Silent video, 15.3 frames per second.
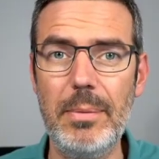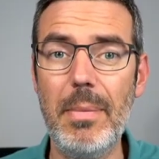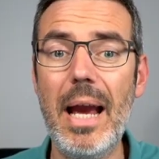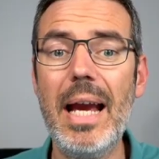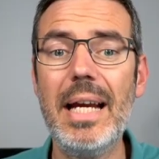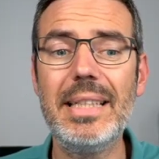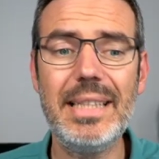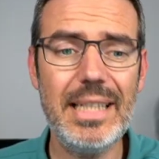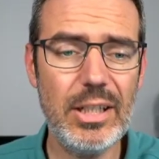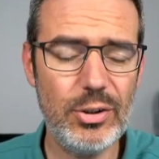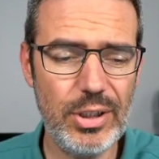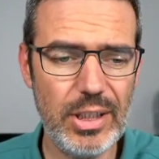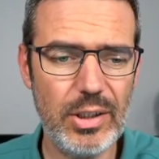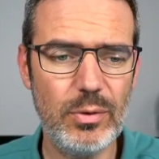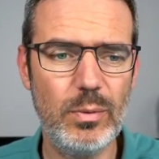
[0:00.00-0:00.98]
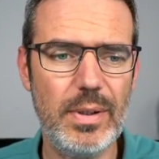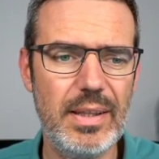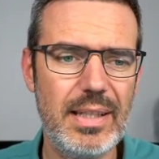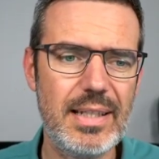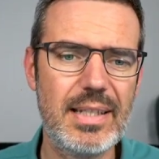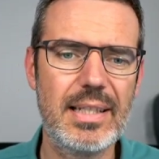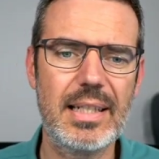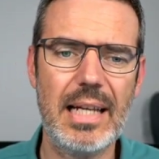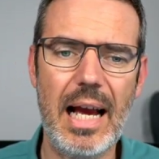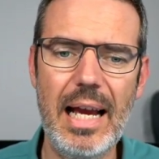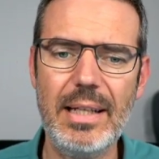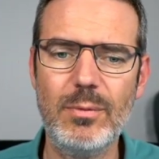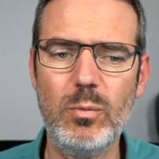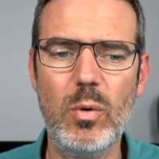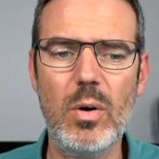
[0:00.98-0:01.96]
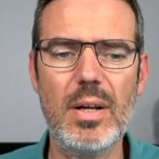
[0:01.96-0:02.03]
right, my idea here with this
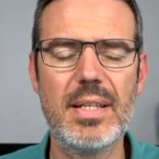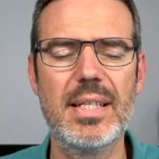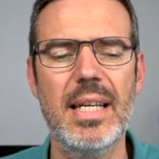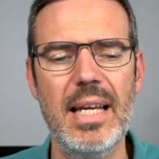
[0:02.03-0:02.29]
guide was